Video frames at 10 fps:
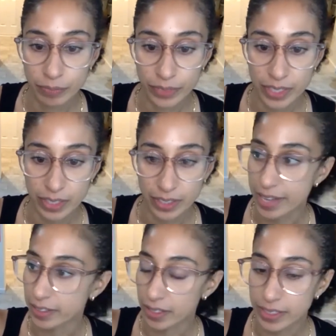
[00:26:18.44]
Your
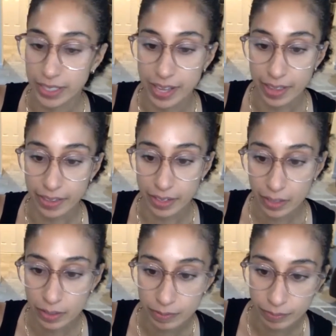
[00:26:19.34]
legs are together.
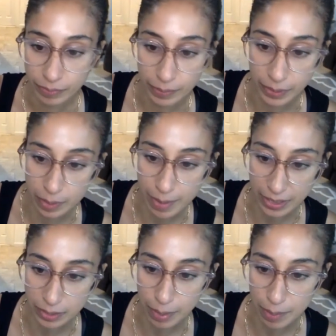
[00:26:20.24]
Let me go back
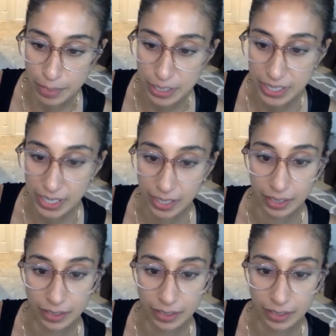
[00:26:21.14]
to my music.